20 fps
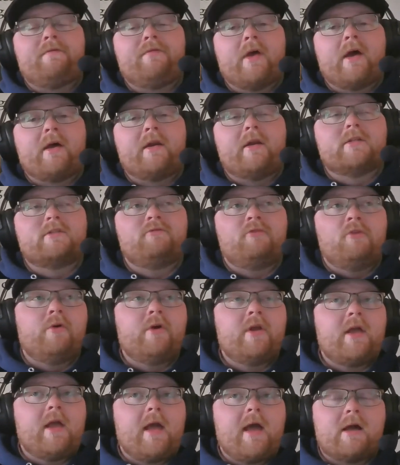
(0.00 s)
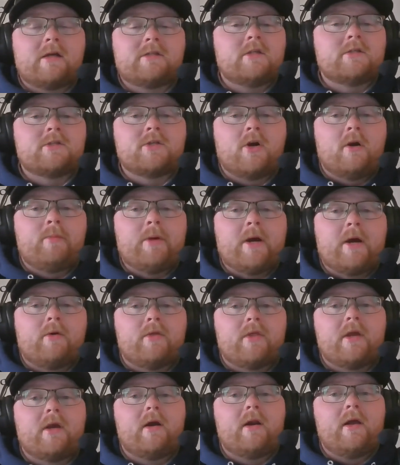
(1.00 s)
And that is Florida has the star
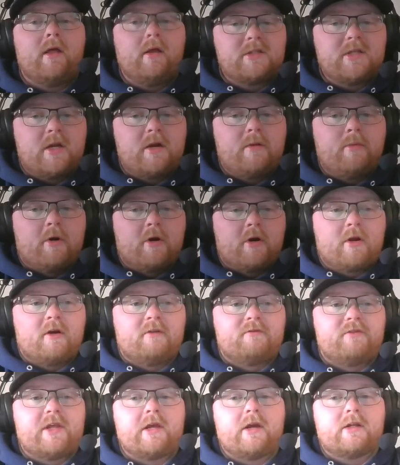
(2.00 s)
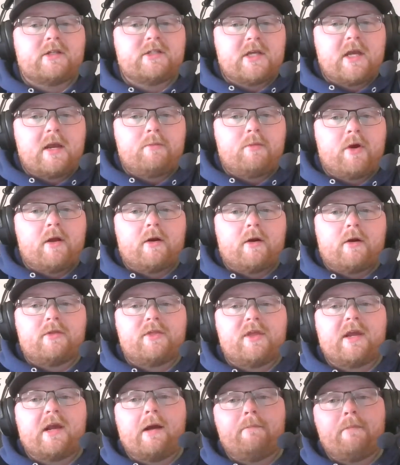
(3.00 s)
power. They got Alexander Barkov. They got Sam
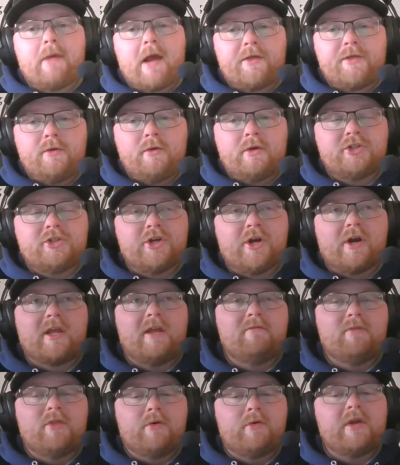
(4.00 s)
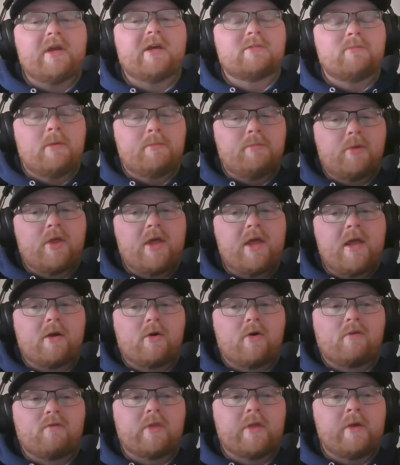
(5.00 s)
Reinhart. They got Matthew Tkachuk. Even though he hasn't been
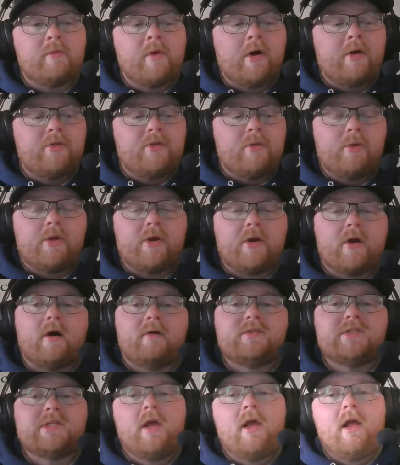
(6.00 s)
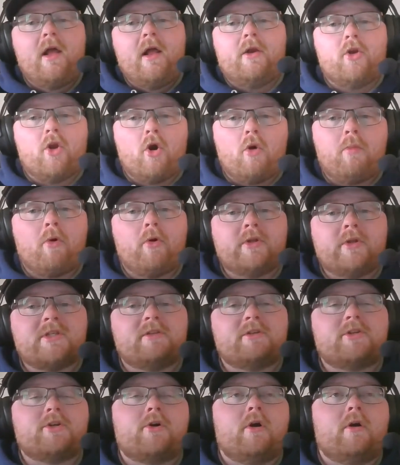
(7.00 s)
playing overly well in the playoffs, no
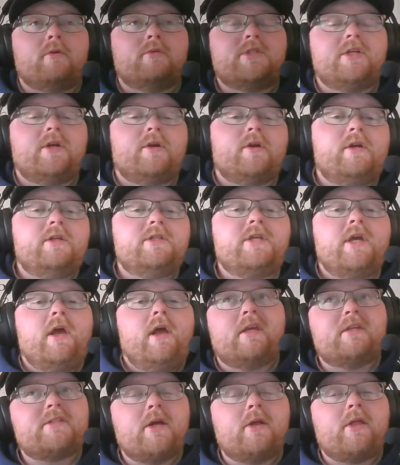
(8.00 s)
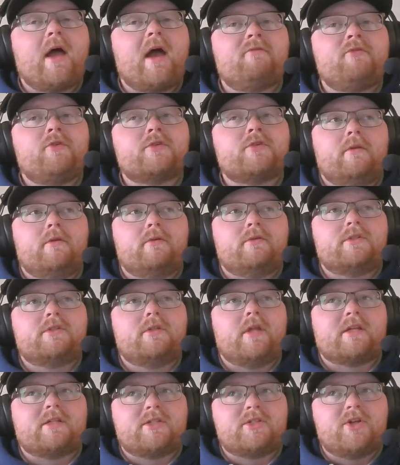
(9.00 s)
points in the Toronto series, they still have
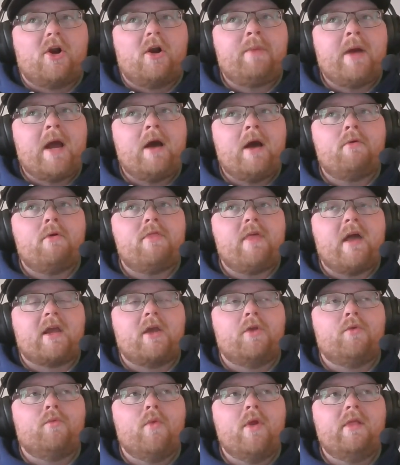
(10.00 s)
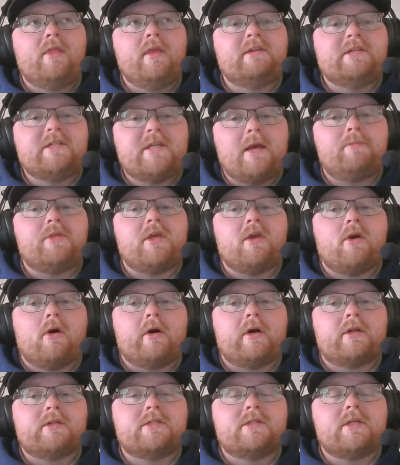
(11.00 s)
that star power that can really tip
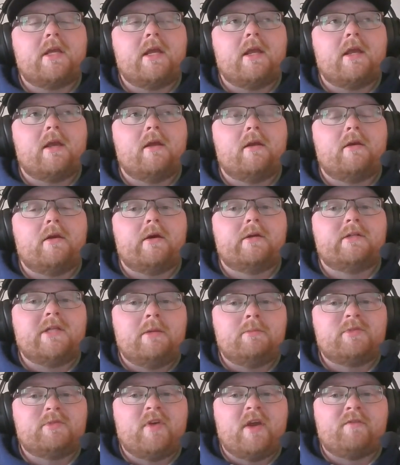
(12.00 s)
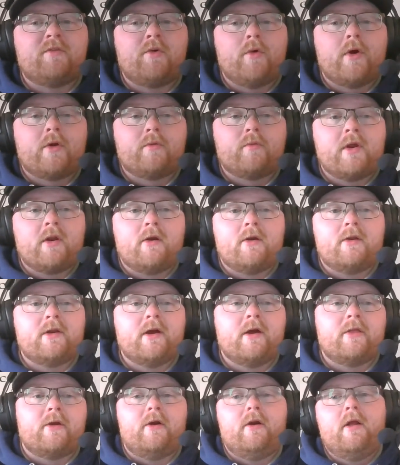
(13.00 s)
the odds in a team's favor one way or
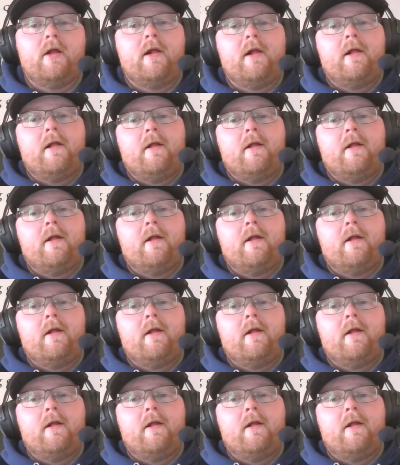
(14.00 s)
another.